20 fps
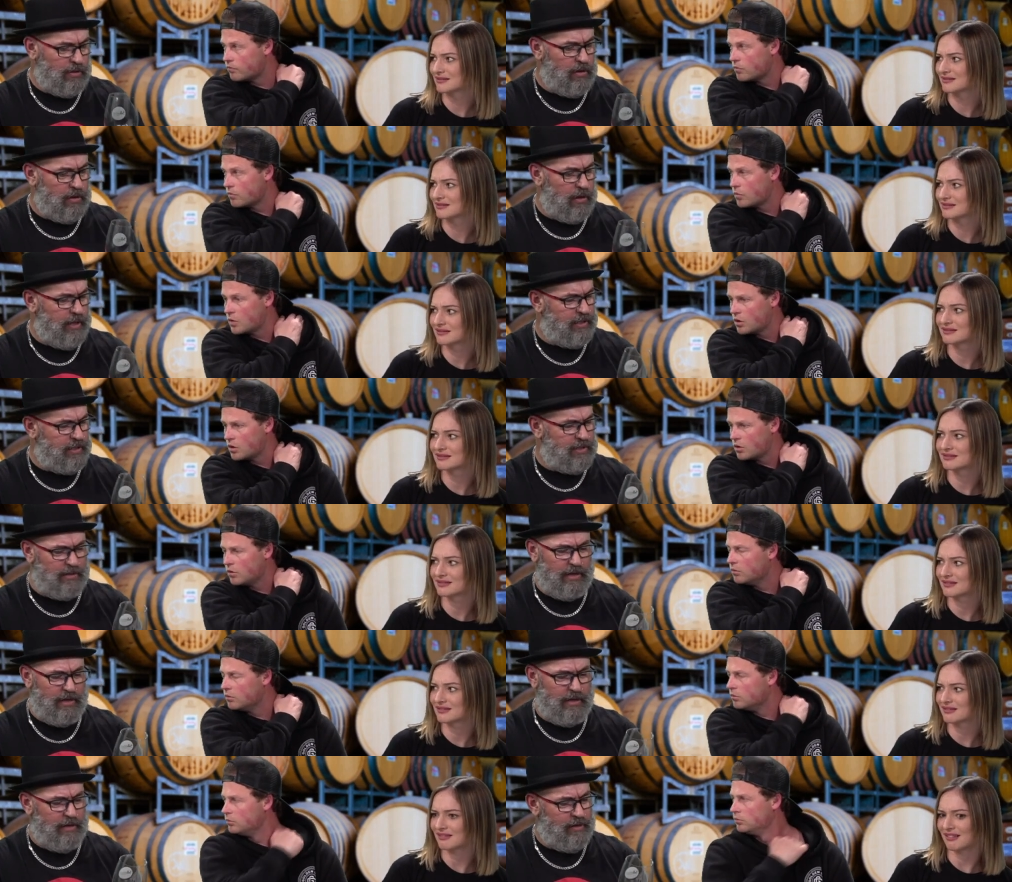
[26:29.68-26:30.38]
Speaker 1: a good price.
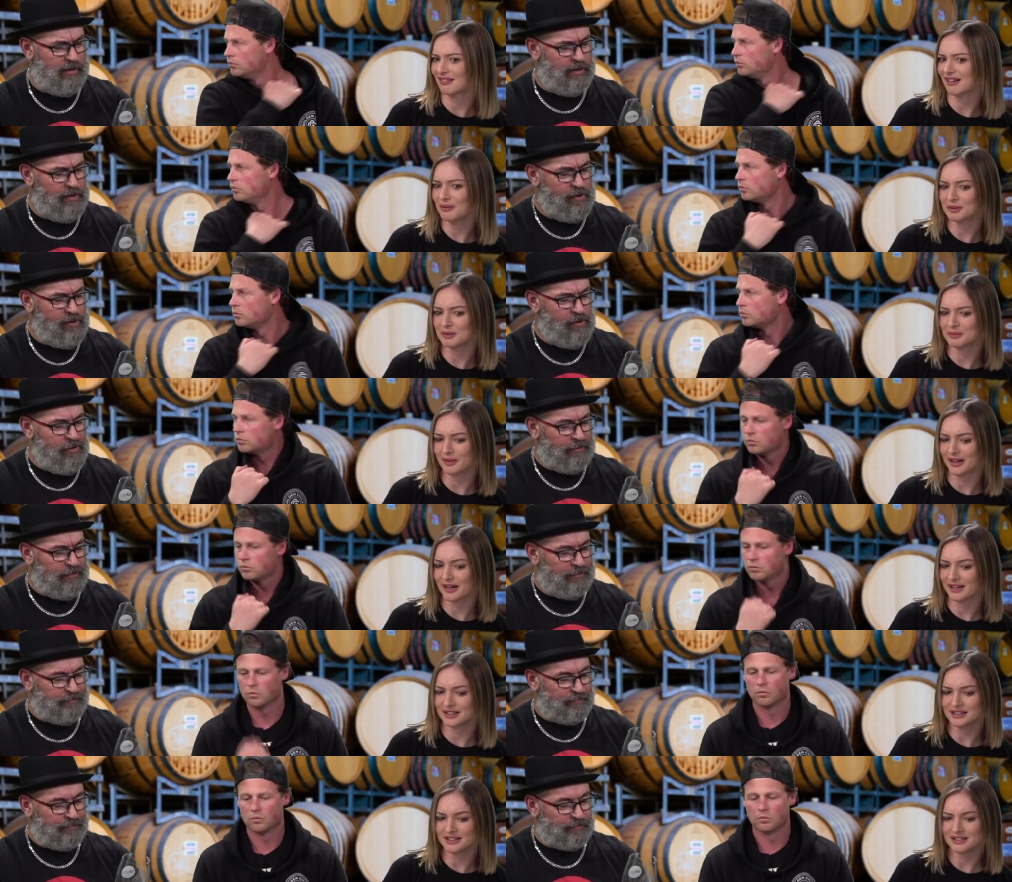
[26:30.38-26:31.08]
I would
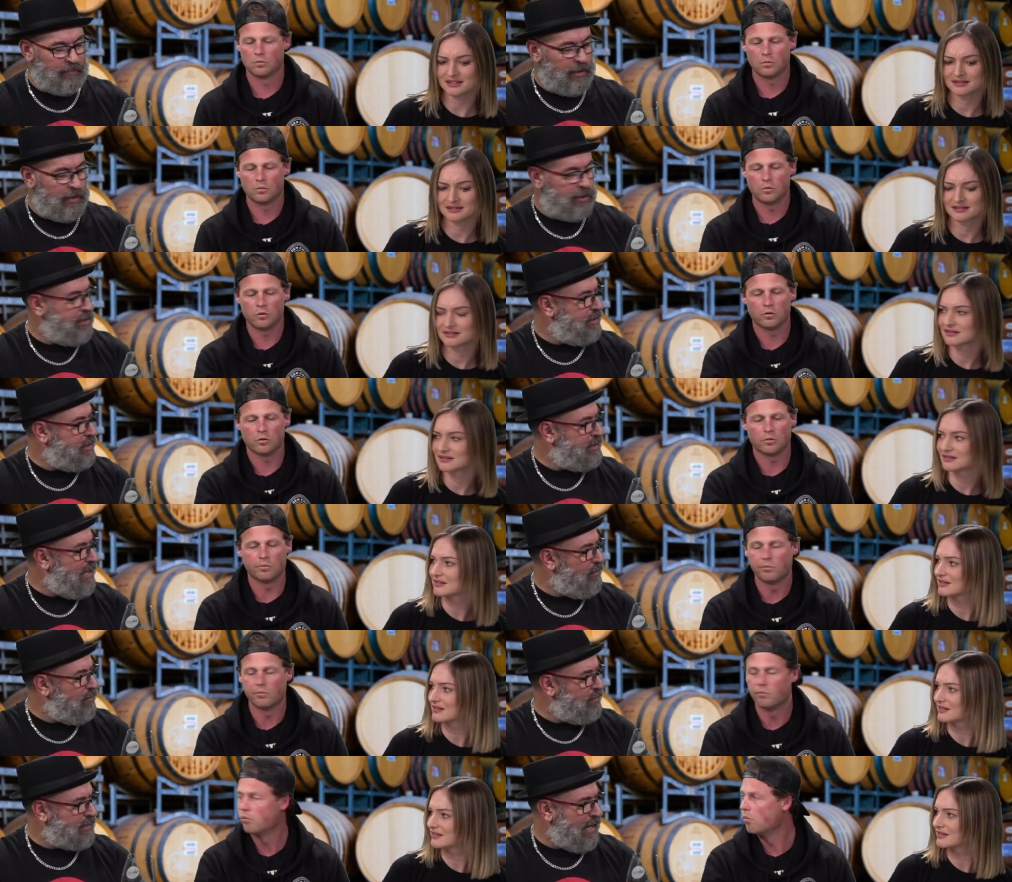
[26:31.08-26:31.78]
buy it.
Speaker 2: Geez,
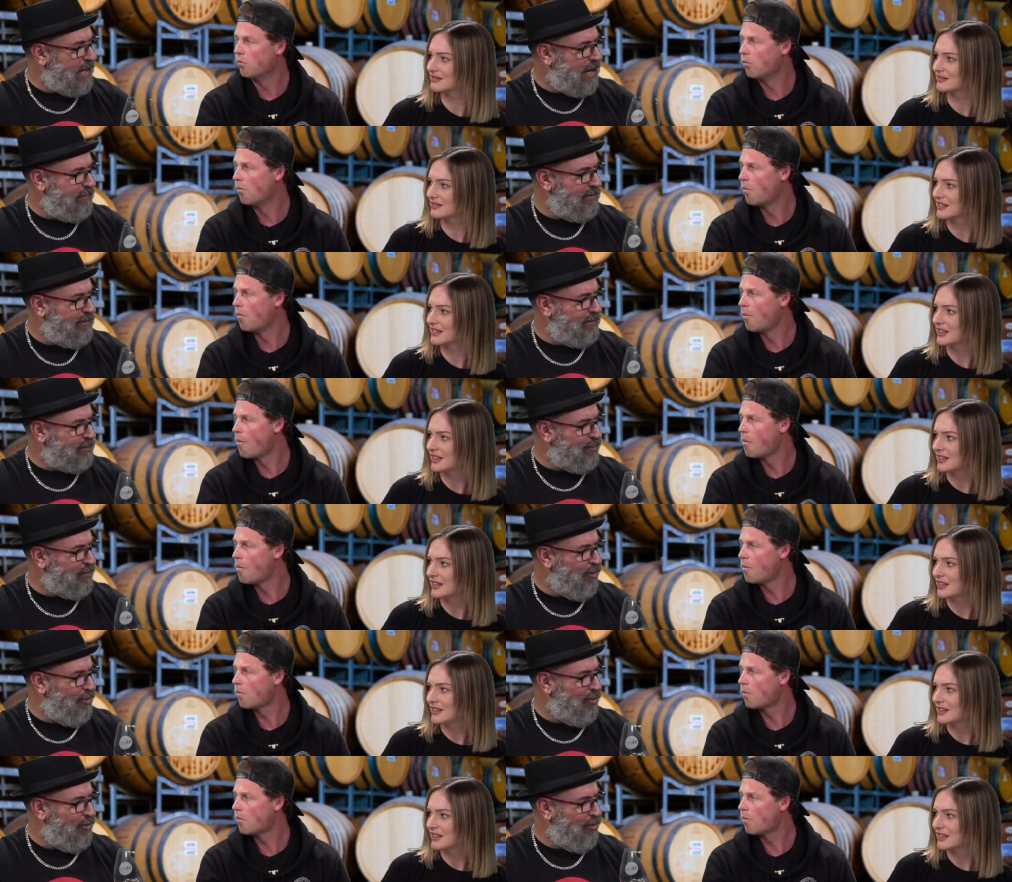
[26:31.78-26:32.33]
that wasabi was